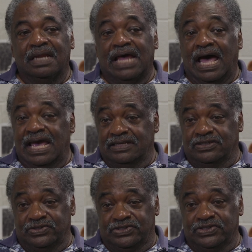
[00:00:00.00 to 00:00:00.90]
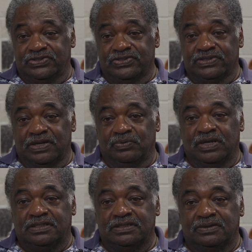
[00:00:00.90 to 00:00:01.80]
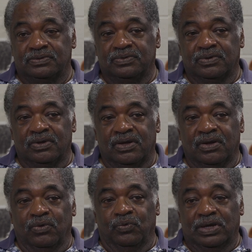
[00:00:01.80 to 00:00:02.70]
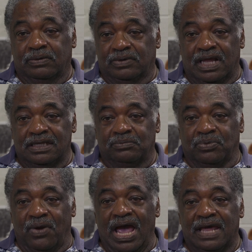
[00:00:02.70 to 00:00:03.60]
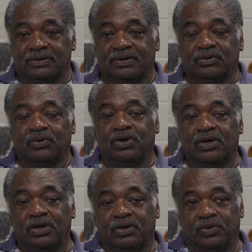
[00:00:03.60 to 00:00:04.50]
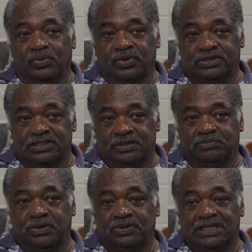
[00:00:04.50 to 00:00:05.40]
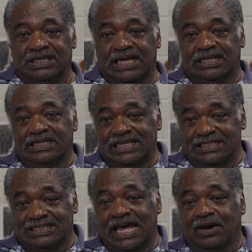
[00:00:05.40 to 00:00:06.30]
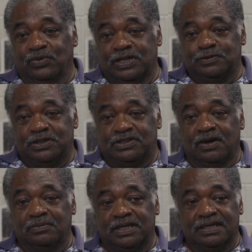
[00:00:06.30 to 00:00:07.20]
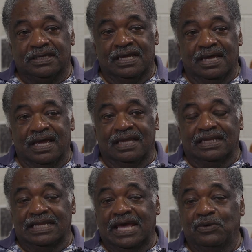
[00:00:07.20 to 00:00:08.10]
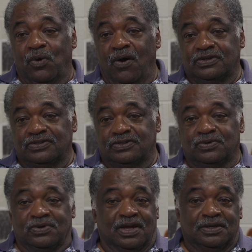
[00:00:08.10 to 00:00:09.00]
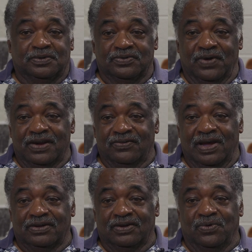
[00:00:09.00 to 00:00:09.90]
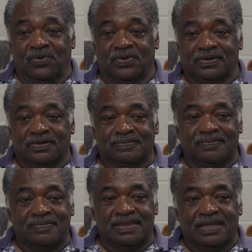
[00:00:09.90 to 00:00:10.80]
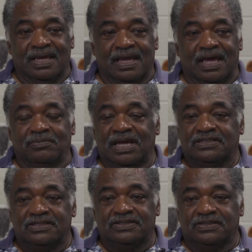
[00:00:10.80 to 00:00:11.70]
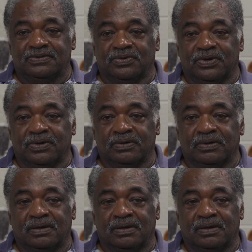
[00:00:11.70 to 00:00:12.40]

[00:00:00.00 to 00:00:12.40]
now I had 2 sisters that went to William Cullen Bryant, which is the building that is now West Potomac. Now they walked to school because it was right around the corner. And my sisters were